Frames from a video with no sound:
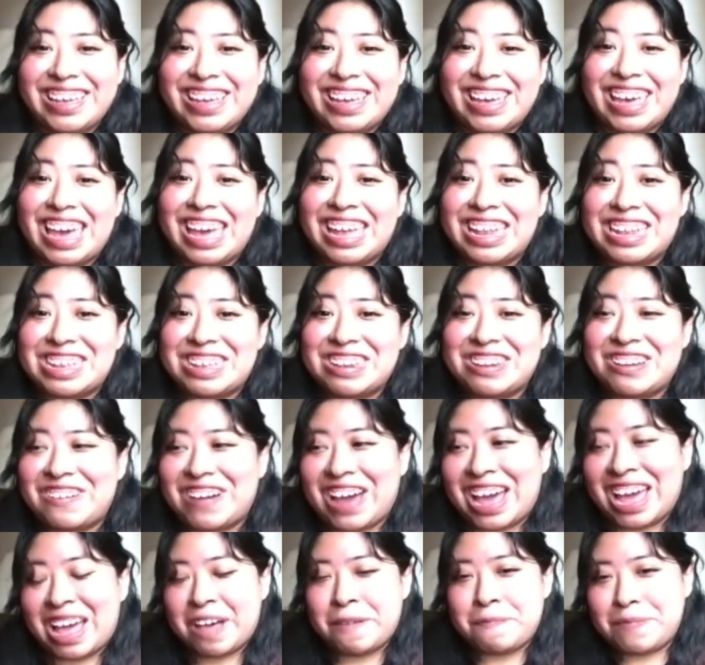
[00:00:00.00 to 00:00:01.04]
And, you know, I
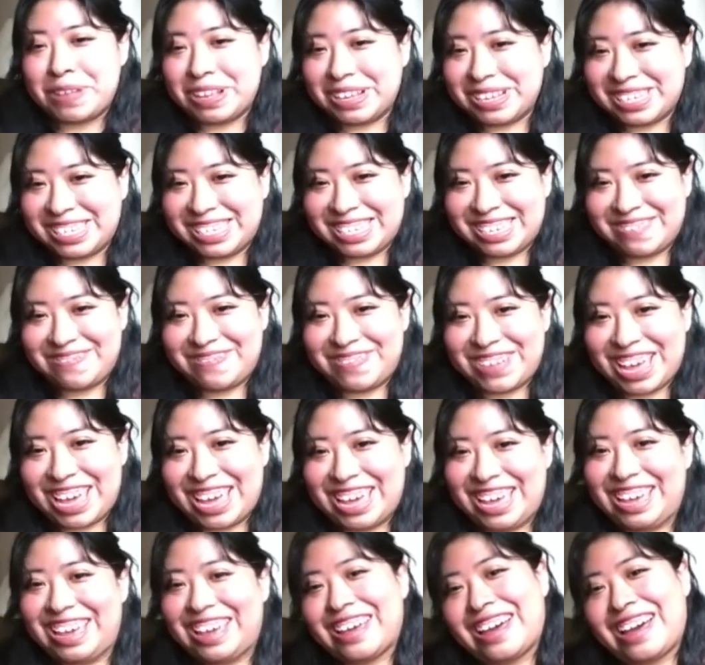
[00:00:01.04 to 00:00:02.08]
have bills to
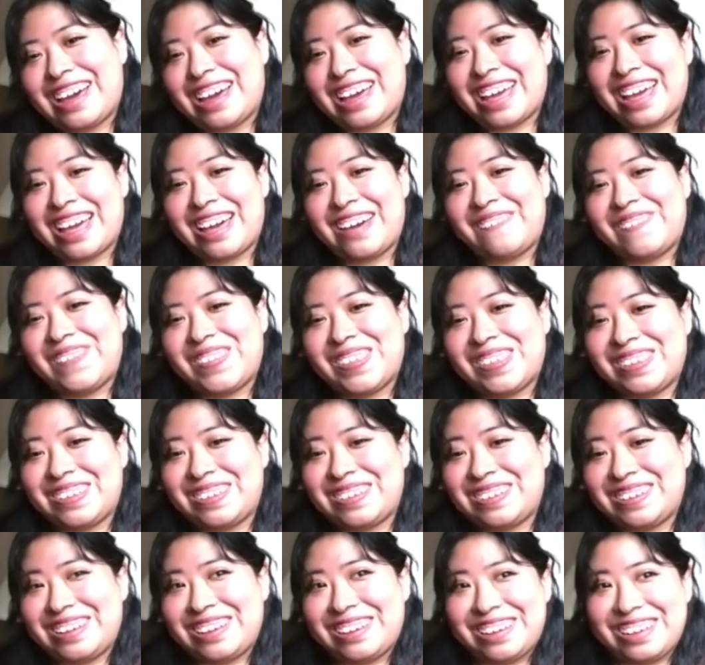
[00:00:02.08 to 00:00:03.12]
pay. I have to,
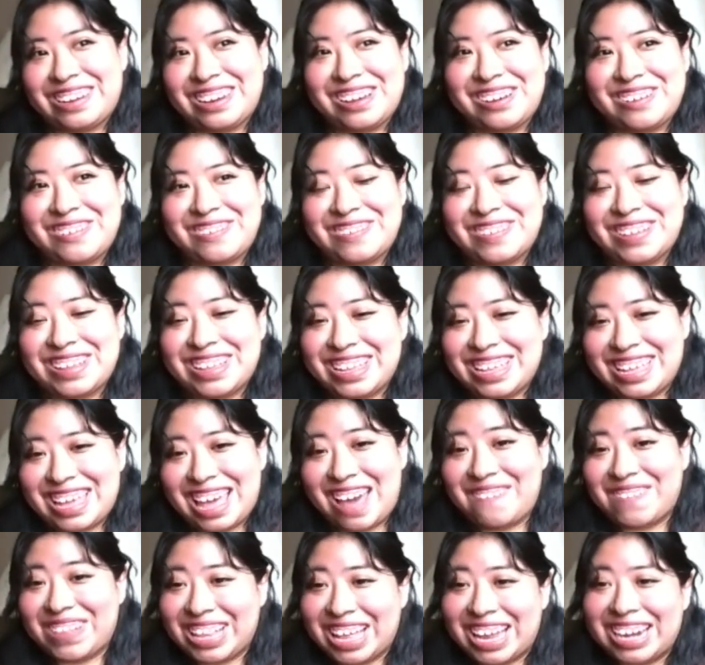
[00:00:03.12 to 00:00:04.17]
you know, I
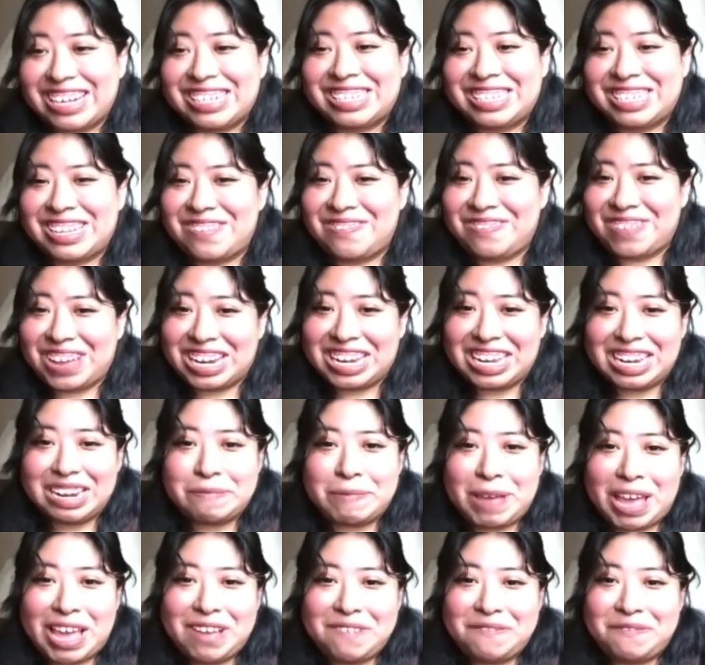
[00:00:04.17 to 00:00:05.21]
have a lot of stuff I need to
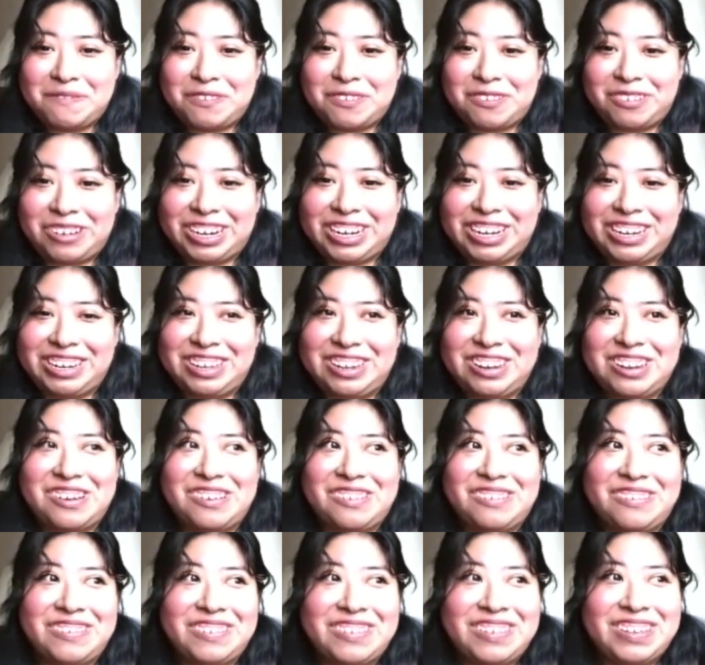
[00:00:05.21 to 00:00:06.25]
pay for. And, you
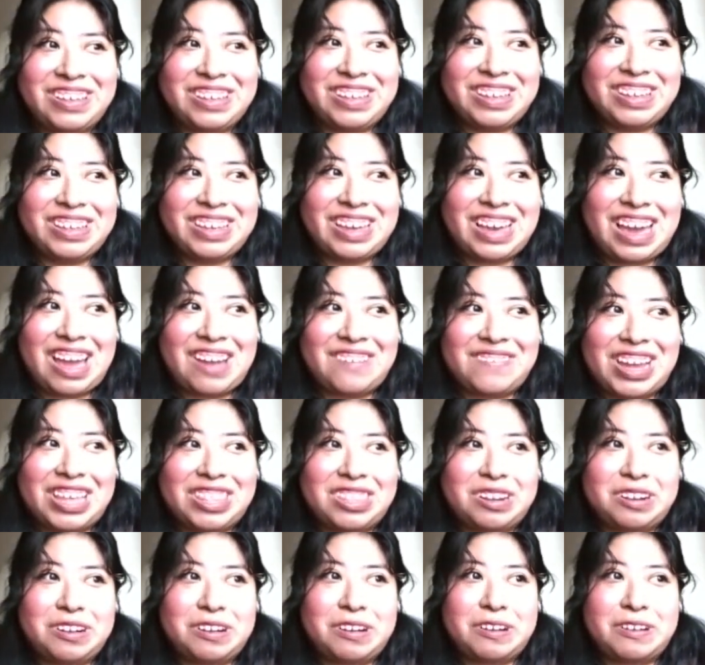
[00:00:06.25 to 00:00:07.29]
know, I'd
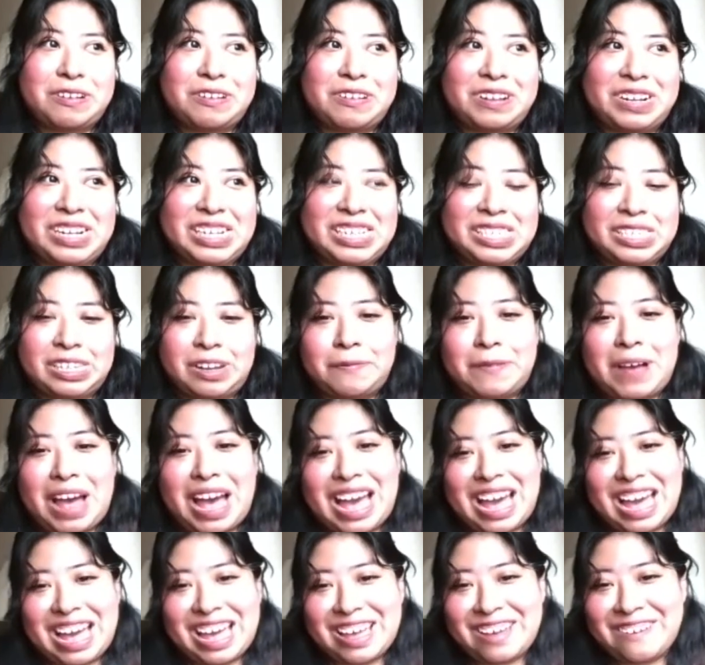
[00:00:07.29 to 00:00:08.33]
rather
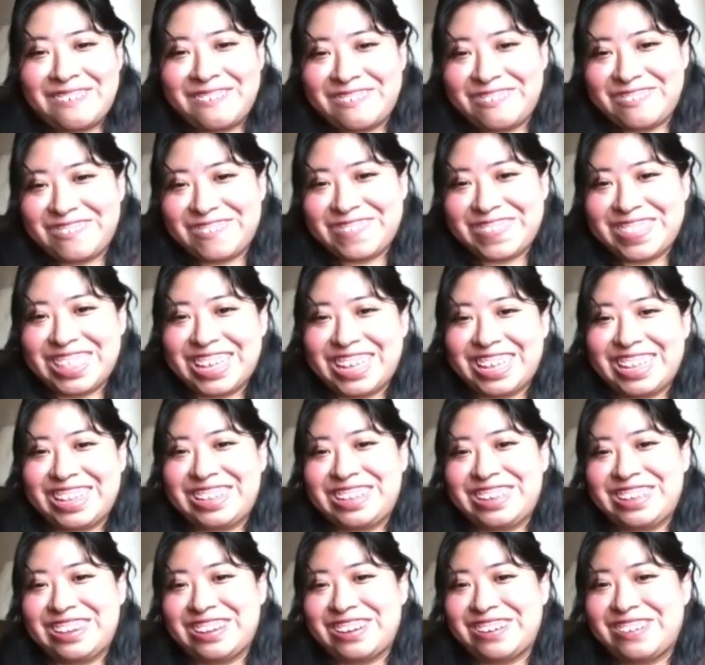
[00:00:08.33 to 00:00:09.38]
survive than,
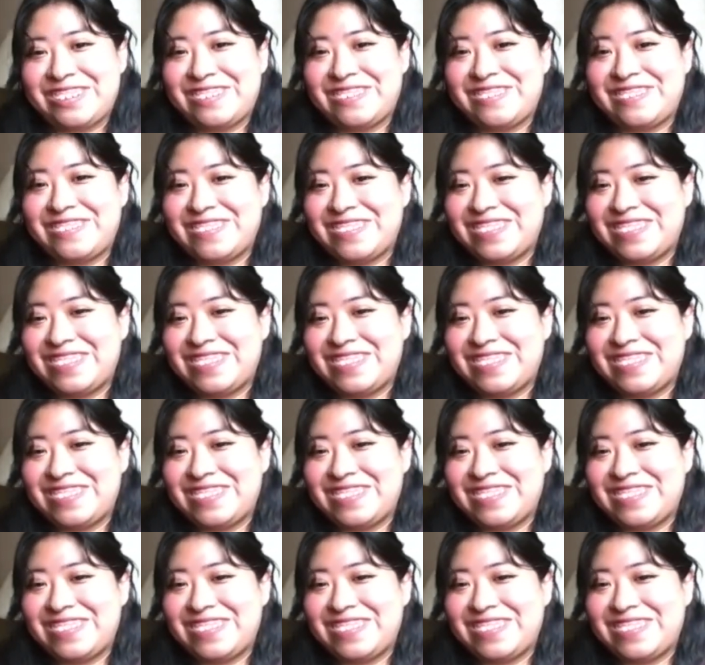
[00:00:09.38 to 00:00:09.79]
you know,